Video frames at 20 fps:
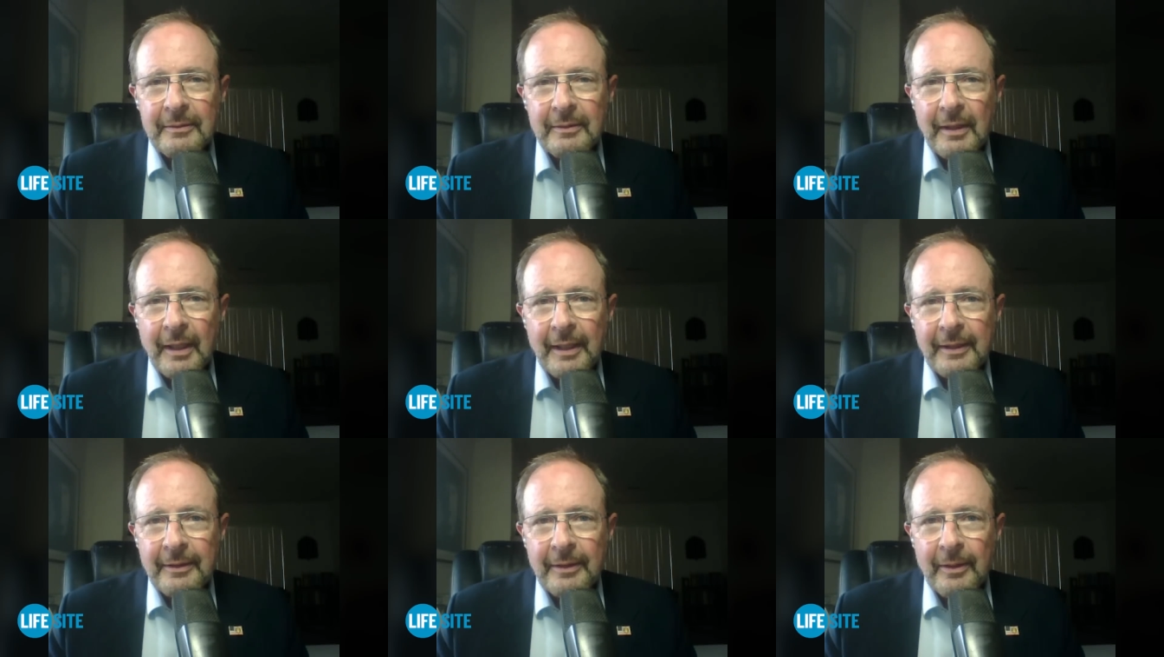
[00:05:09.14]

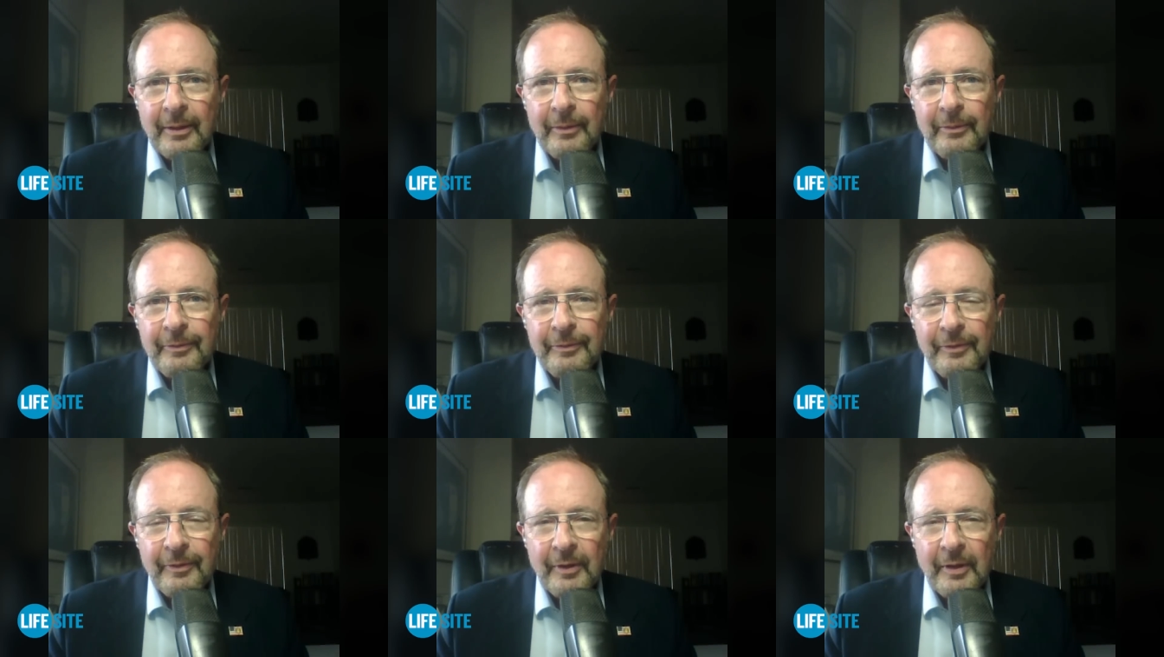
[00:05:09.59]
I know
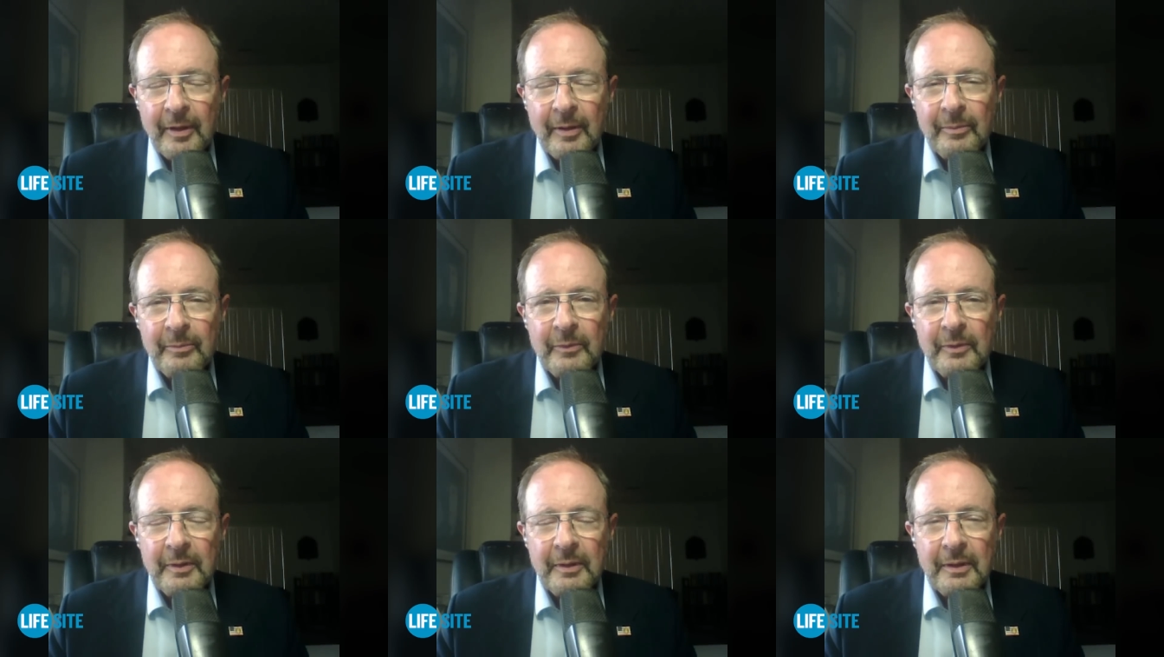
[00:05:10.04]

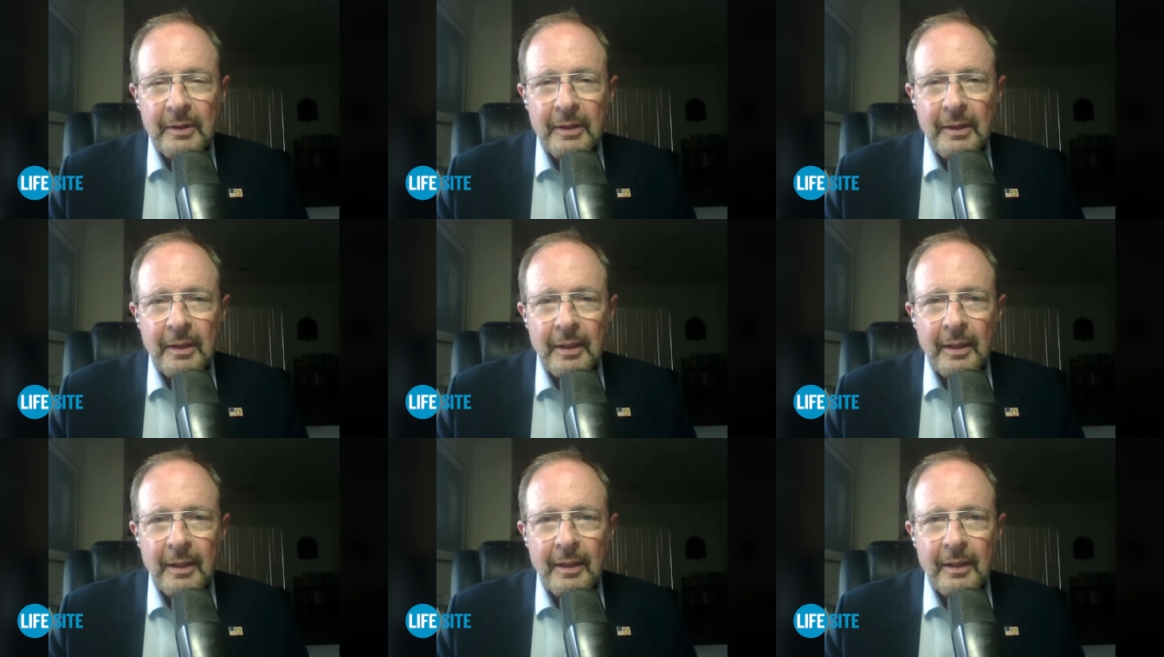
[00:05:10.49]
from
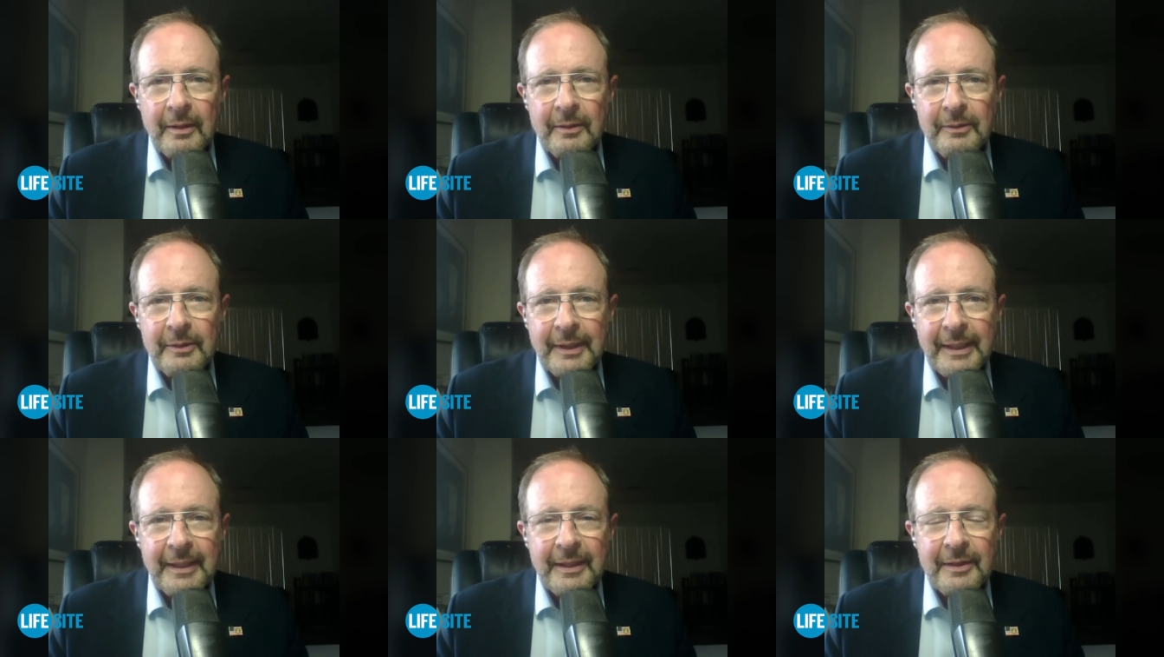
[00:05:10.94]

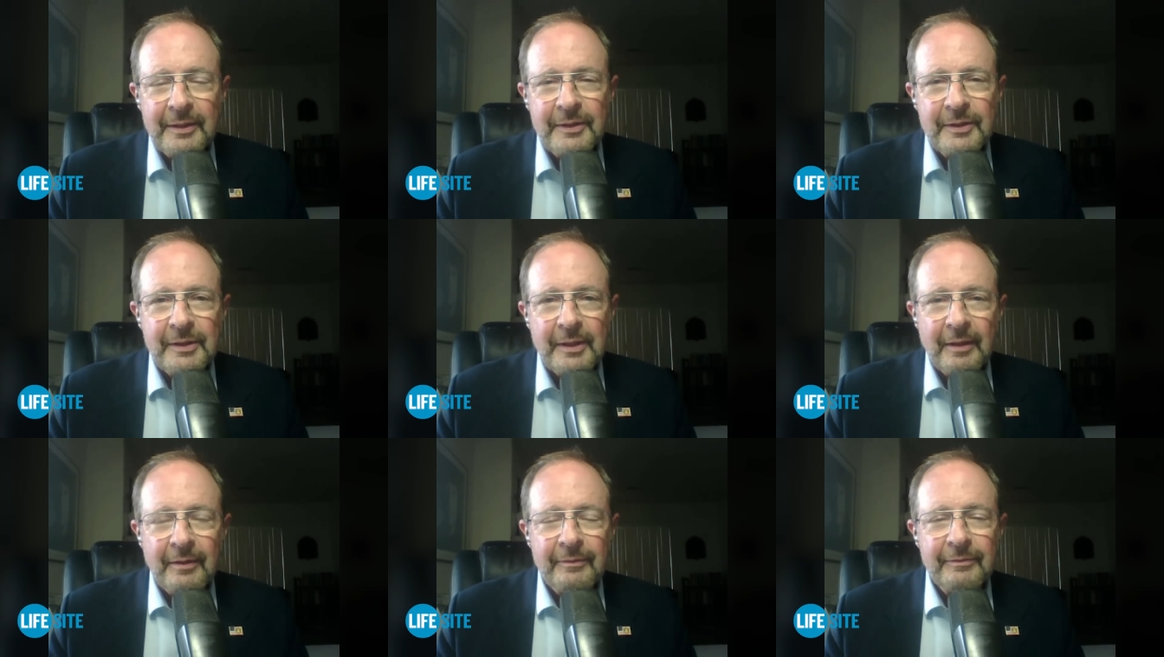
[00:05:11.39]

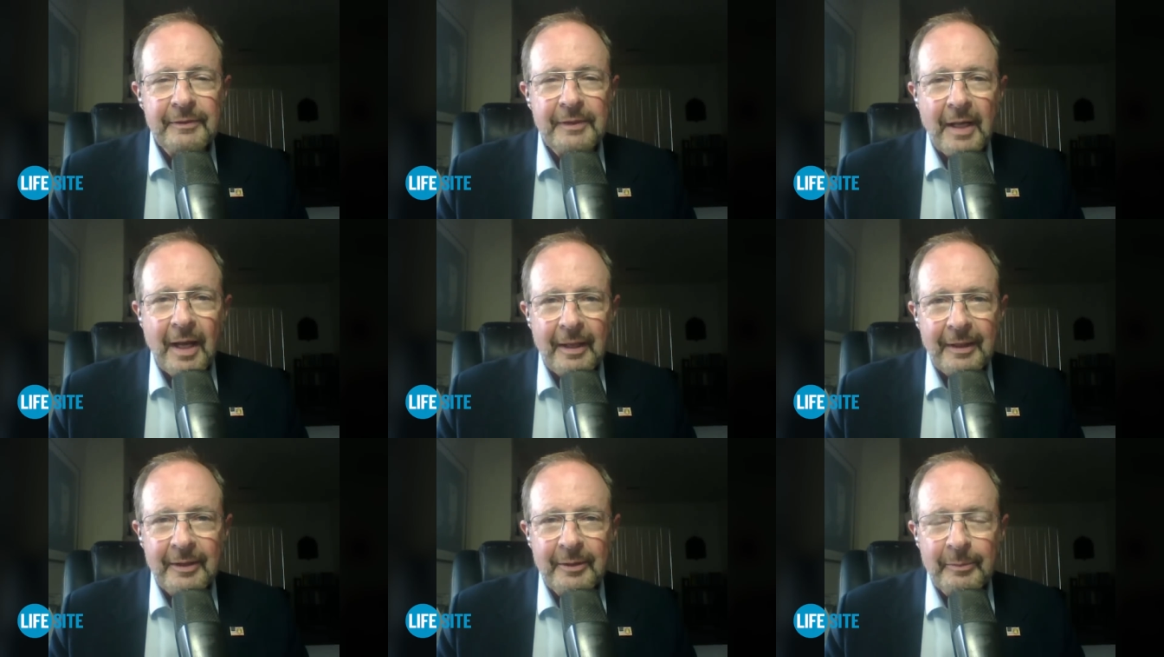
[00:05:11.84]
leaks of
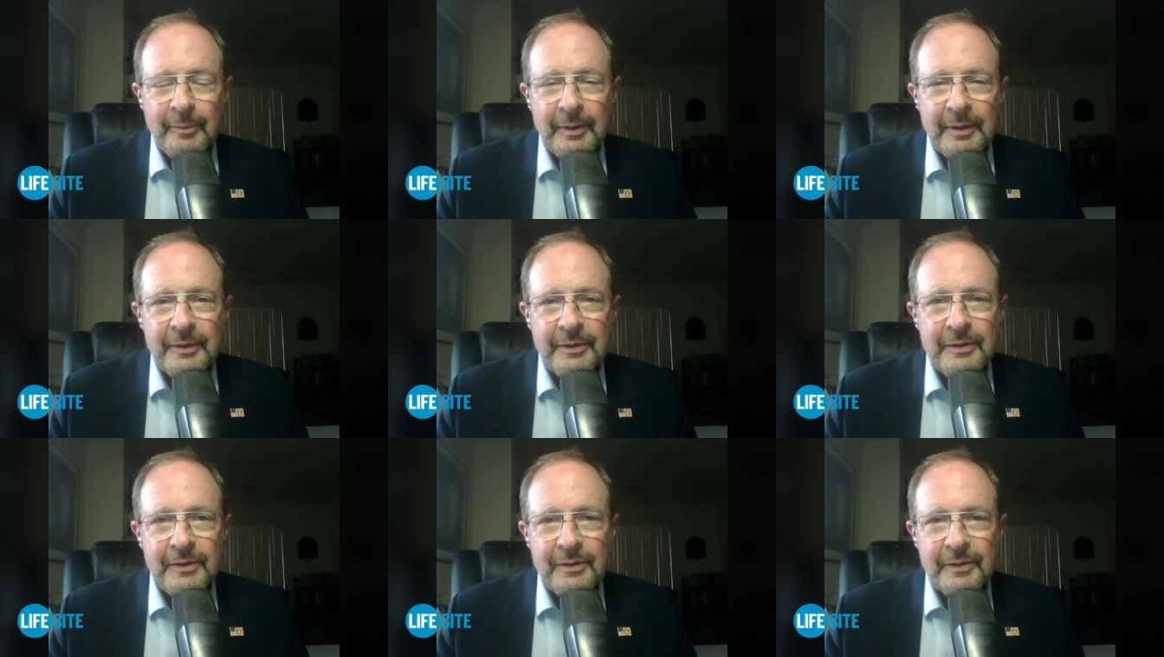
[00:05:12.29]

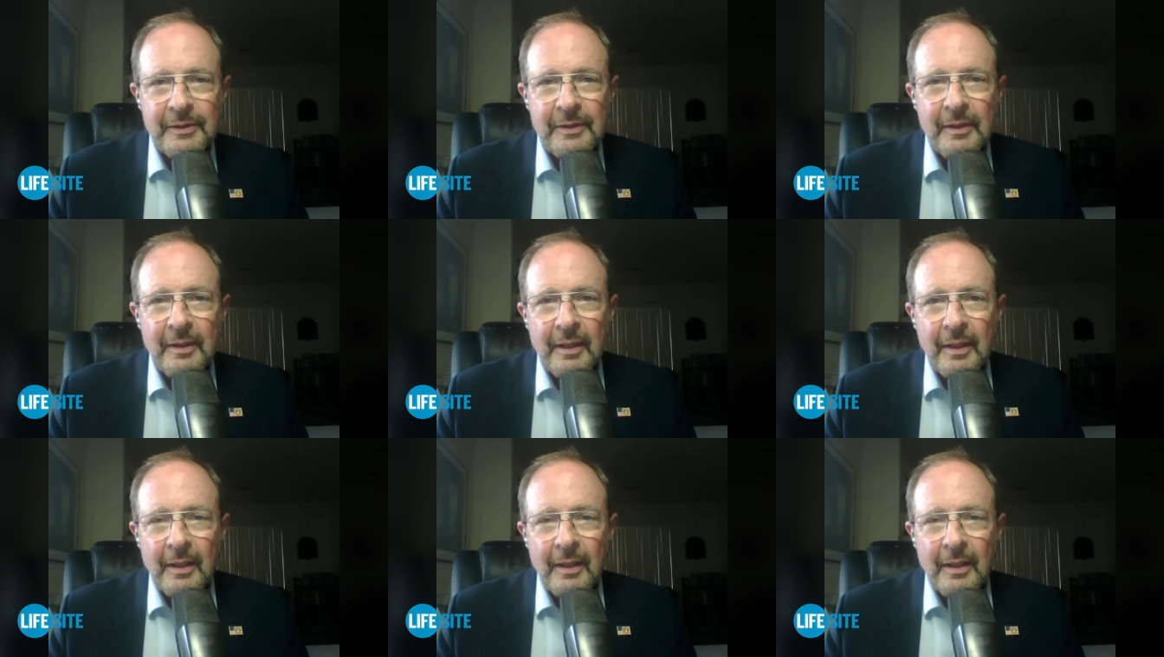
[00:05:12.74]
documents,